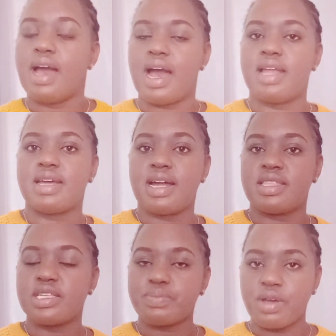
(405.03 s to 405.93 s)
And
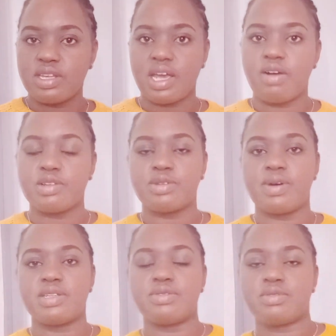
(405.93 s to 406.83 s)
at this point, I also
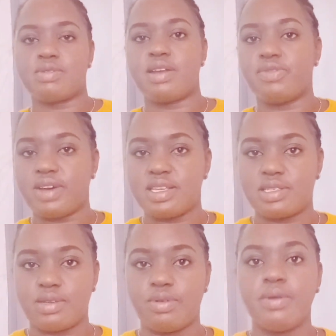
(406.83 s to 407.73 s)
wanted to
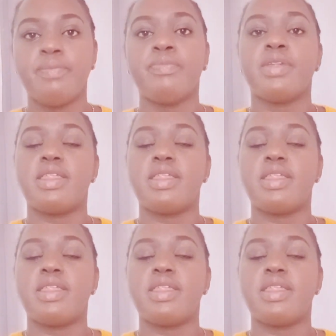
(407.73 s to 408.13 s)
advise you